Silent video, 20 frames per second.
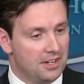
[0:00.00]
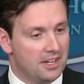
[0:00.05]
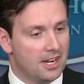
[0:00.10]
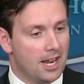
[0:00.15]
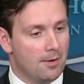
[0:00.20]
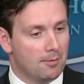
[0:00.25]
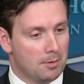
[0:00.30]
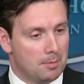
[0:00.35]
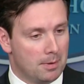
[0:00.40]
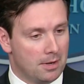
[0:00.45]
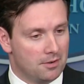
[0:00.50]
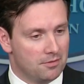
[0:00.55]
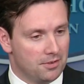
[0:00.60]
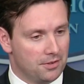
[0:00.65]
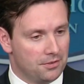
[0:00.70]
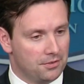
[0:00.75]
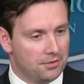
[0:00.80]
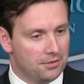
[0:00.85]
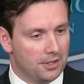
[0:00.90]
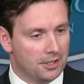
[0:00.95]
economic
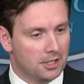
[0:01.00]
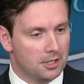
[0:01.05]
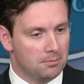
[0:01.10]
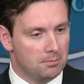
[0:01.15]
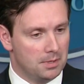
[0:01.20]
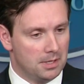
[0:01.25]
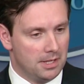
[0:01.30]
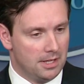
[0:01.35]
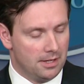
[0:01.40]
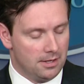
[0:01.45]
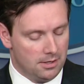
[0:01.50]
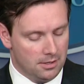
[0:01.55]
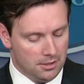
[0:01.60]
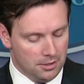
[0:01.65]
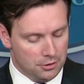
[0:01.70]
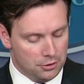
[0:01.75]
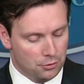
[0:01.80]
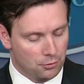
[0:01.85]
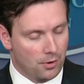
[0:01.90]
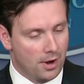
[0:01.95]
benefits that can be
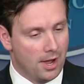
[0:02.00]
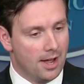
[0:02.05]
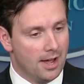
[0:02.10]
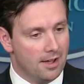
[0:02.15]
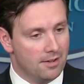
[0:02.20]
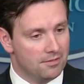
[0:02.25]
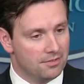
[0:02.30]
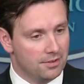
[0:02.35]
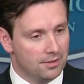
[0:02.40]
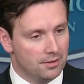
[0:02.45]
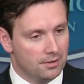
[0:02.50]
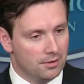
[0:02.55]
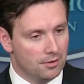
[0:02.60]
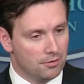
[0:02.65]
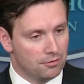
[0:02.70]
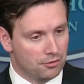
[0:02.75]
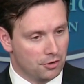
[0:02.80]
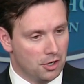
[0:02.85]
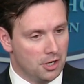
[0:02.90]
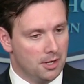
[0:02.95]
derived
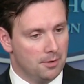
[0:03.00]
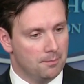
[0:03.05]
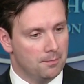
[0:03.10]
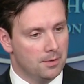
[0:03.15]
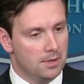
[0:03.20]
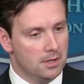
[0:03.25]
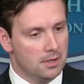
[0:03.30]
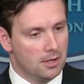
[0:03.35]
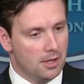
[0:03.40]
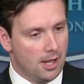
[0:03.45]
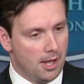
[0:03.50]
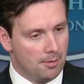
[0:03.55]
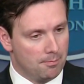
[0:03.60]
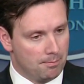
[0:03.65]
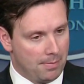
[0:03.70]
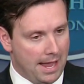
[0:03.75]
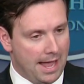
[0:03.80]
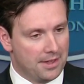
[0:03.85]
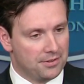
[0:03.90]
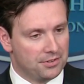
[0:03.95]
from the
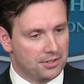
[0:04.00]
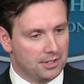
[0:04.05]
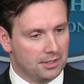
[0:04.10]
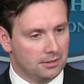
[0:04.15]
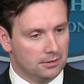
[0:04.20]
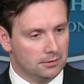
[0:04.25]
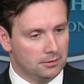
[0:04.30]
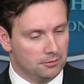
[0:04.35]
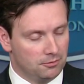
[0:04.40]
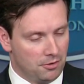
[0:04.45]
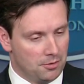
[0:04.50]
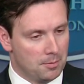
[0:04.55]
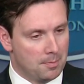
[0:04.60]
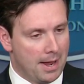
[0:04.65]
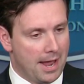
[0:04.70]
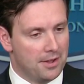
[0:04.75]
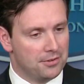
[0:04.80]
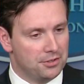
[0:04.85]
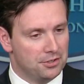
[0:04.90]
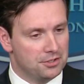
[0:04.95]
passage
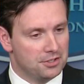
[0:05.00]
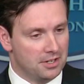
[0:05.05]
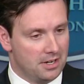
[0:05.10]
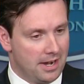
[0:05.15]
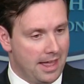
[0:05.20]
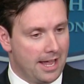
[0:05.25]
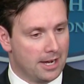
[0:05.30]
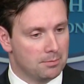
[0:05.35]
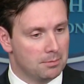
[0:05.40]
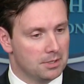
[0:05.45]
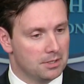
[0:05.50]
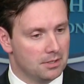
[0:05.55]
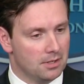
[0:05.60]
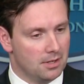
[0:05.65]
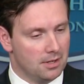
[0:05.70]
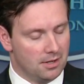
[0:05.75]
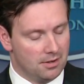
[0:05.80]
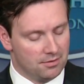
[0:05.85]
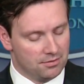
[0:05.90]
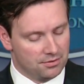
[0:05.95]
and enactment
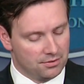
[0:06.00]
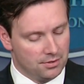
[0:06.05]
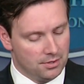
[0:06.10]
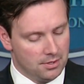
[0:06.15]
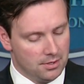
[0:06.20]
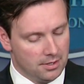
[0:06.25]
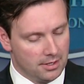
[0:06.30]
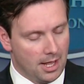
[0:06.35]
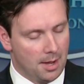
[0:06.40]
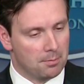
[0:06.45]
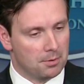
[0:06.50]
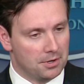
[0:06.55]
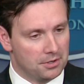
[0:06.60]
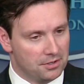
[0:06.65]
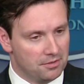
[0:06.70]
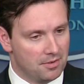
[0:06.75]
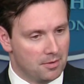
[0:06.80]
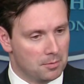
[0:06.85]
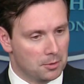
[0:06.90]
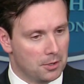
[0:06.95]
of
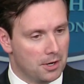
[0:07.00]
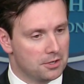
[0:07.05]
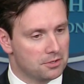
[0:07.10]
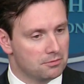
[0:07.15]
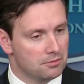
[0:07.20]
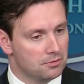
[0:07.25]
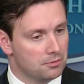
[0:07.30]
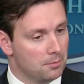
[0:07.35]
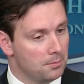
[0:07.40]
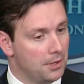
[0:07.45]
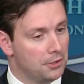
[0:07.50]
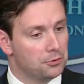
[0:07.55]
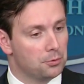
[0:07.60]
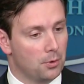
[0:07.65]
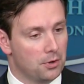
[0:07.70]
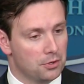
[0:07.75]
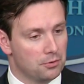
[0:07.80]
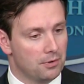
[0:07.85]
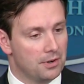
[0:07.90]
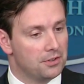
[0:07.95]
comprehensive immigration reform. That's
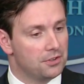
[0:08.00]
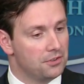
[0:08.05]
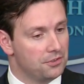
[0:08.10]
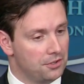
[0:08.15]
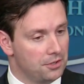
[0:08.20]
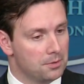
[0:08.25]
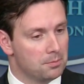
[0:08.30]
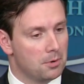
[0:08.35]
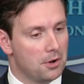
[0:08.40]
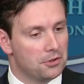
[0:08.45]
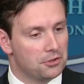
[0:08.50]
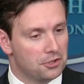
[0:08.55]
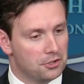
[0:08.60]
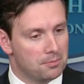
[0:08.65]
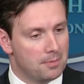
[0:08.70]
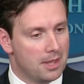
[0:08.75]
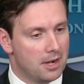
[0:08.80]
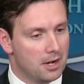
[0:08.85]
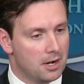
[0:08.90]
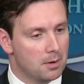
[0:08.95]
one of the reasons that the president
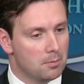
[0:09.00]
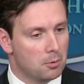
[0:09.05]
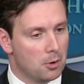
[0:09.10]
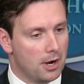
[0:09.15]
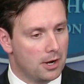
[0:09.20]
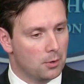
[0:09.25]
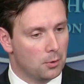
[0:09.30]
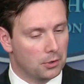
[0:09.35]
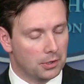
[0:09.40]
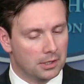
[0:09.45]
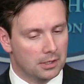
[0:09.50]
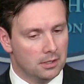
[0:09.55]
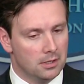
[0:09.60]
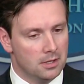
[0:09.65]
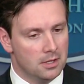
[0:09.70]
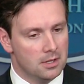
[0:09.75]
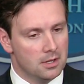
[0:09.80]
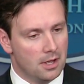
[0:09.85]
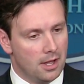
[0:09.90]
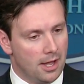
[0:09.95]
has made it a priority.
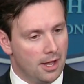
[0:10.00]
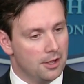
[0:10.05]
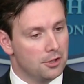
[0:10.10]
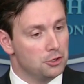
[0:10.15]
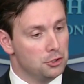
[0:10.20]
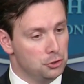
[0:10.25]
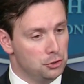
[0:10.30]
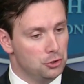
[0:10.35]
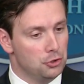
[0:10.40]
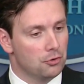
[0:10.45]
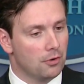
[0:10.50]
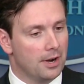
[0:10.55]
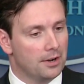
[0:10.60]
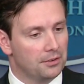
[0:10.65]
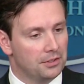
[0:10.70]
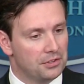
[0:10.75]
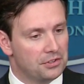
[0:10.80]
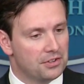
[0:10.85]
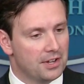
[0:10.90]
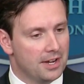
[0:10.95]
You do
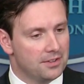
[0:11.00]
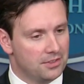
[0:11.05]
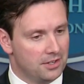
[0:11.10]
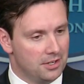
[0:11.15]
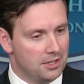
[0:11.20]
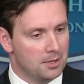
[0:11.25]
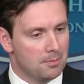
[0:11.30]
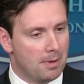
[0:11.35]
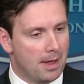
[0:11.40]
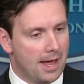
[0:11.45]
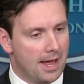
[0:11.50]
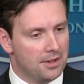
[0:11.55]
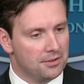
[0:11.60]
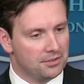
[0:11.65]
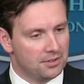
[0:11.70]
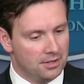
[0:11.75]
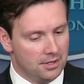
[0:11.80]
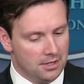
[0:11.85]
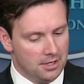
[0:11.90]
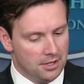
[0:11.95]
rightly cite that in the
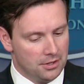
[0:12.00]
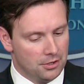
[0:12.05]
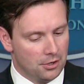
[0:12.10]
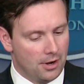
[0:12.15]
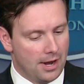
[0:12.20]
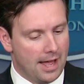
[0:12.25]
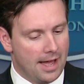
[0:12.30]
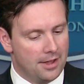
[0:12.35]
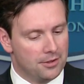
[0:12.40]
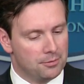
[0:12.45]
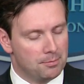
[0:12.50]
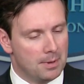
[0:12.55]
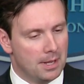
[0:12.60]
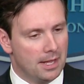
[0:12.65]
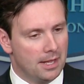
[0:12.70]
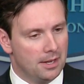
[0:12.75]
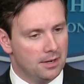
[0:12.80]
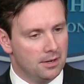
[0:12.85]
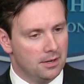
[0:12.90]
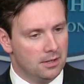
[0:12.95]
past there has
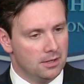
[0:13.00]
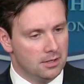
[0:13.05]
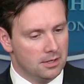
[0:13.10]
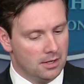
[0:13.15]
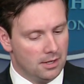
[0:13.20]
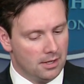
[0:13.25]
been